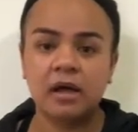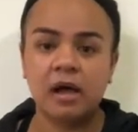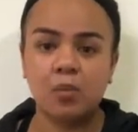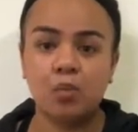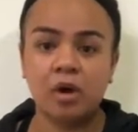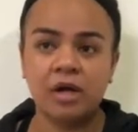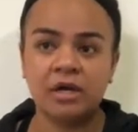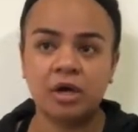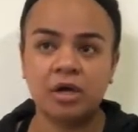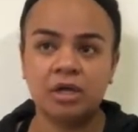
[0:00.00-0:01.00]
one
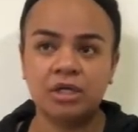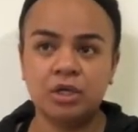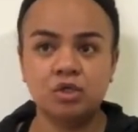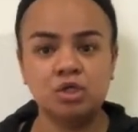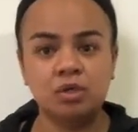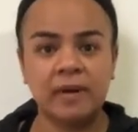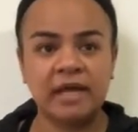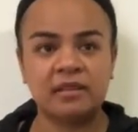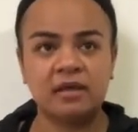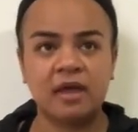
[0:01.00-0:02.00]
on YouTube. I
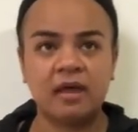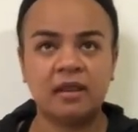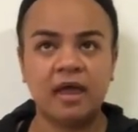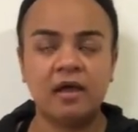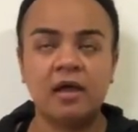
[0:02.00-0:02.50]
think it had like